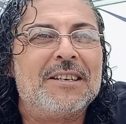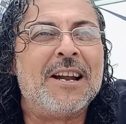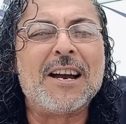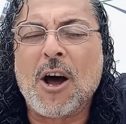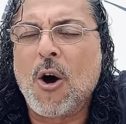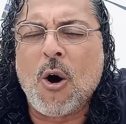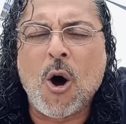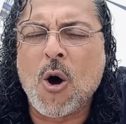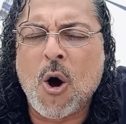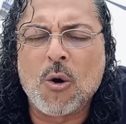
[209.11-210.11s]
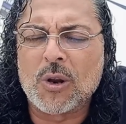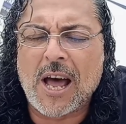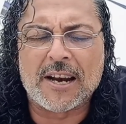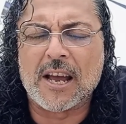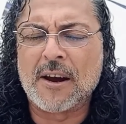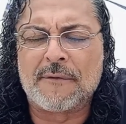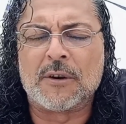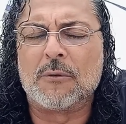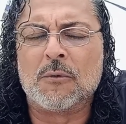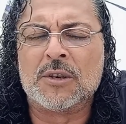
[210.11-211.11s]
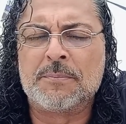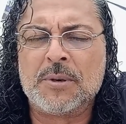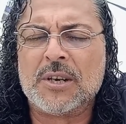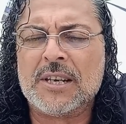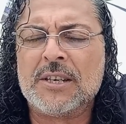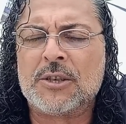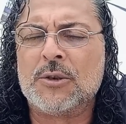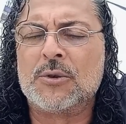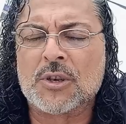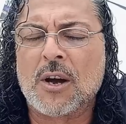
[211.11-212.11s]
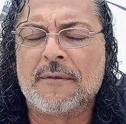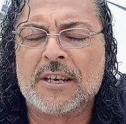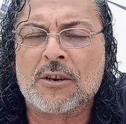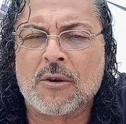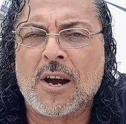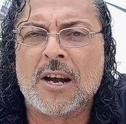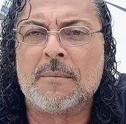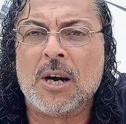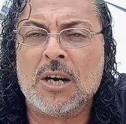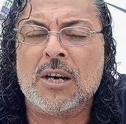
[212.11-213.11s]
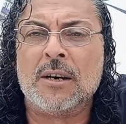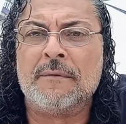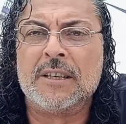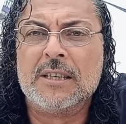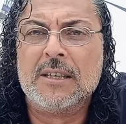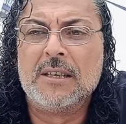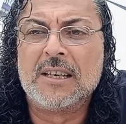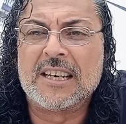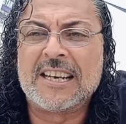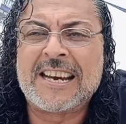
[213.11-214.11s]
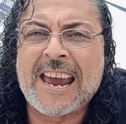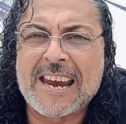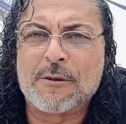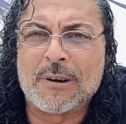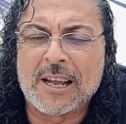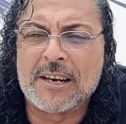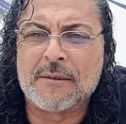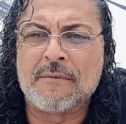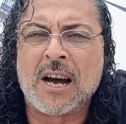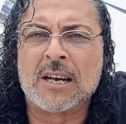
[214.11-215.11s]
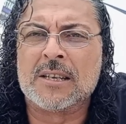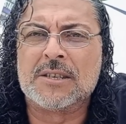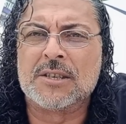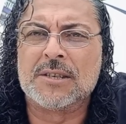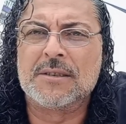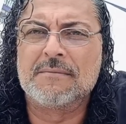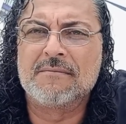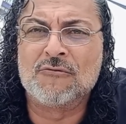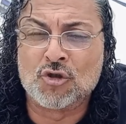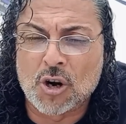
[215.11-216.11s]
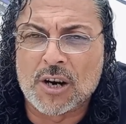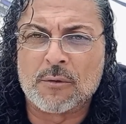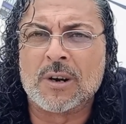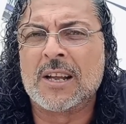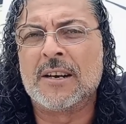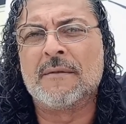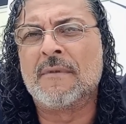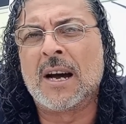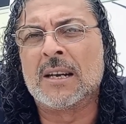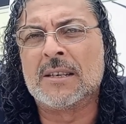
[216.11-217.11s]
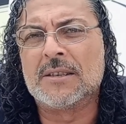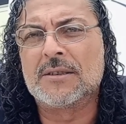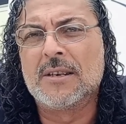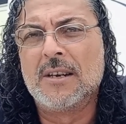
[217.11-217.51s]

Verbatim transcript: not a whole, whole, whole lot of effort was put into solving crime of gang-related violences, drug-related violence,